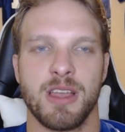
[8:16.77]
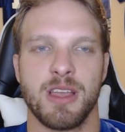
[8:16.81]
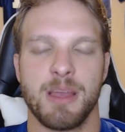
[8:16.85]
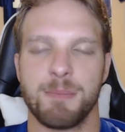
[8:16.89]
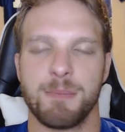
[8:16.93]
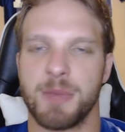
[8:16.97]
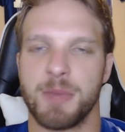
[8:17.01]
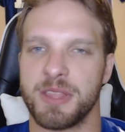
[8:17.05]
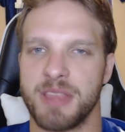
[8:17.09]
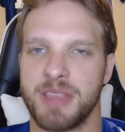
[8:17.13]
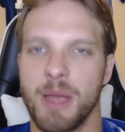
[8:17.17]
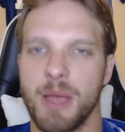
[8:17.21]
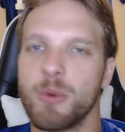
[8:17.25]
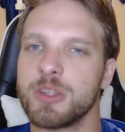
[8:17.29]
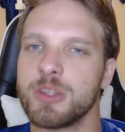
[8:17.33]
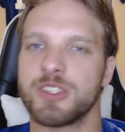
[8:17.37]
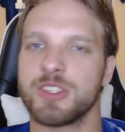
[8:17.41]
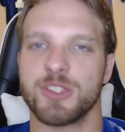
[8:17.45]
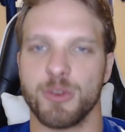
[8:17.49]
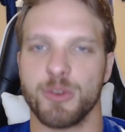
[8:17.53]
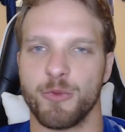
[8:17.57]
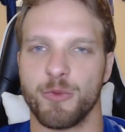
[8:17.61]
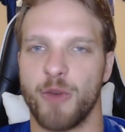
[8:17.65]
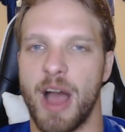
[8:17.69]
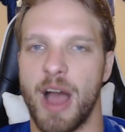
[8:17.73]
but they would
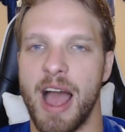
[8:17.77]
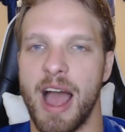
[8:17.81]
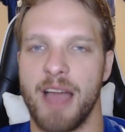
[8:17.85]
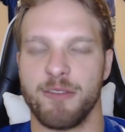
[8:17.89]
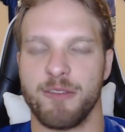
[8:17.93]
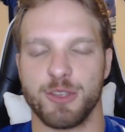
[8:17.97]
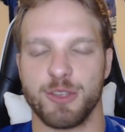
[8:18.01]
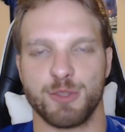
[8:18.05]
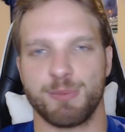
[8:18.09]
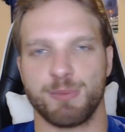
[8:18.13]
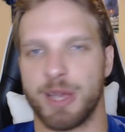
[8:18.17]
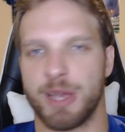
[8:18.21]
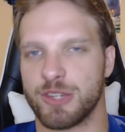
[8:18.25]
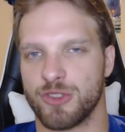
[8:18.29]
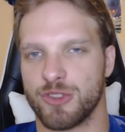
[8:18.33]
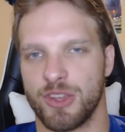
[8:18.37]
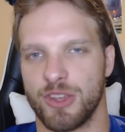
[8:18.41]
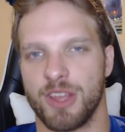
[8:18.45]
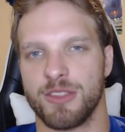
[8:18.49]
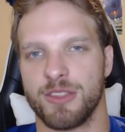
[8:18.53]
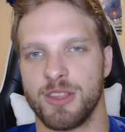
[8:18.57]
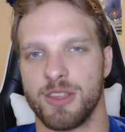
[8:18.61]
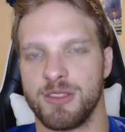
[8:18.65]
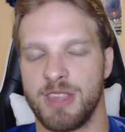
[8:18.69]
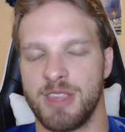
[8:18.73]
survive, especially
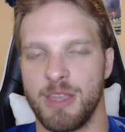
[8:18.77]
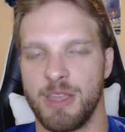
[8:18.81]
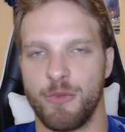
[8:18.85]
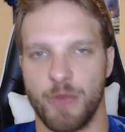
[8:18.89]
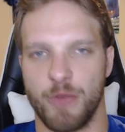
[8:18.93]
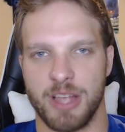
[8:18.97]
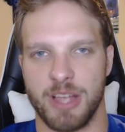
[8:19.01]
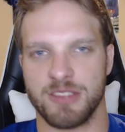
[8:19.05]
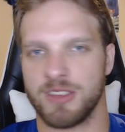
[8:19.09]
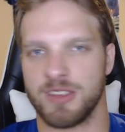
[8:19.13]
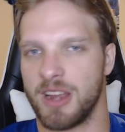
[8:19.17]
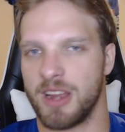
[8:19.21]
on the defense.